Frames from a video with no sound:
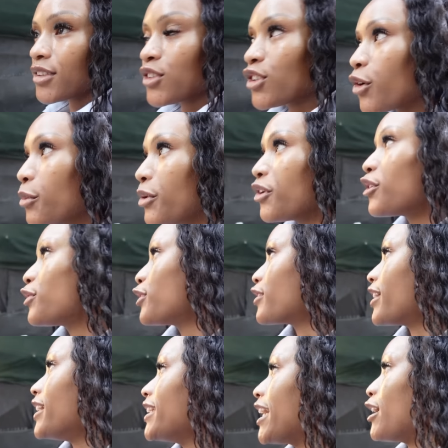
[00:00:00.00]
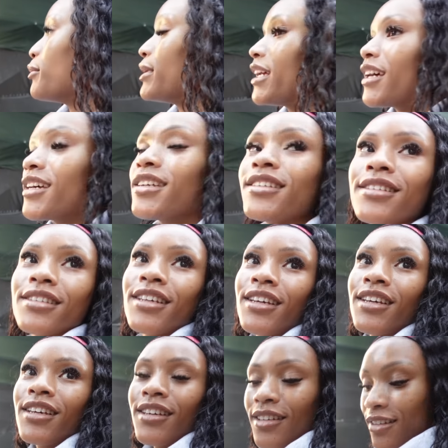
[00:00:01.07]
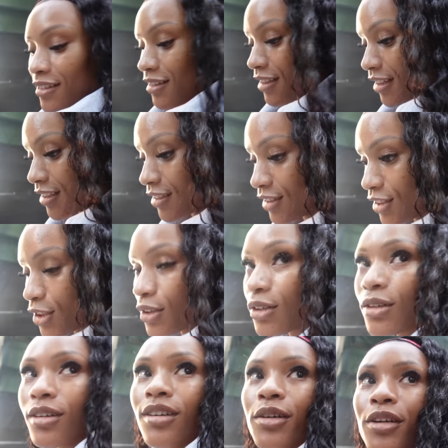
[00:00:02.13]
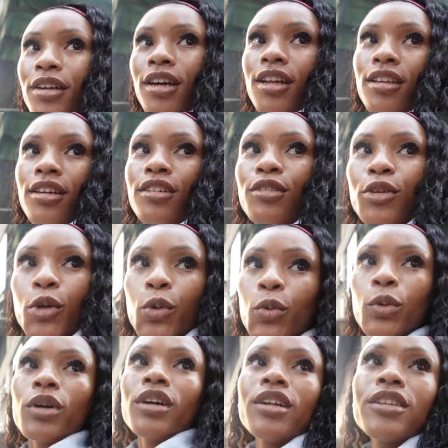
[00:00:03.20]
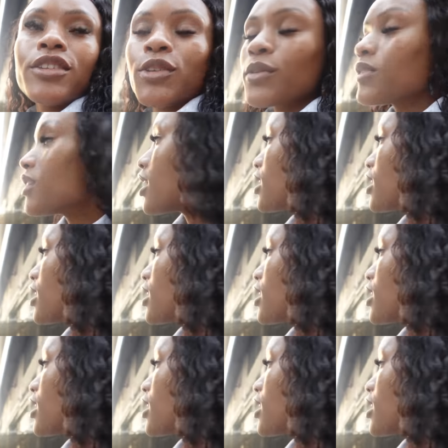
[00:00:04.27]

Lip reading: It's so beautiful right now because it's still a little cool, so it's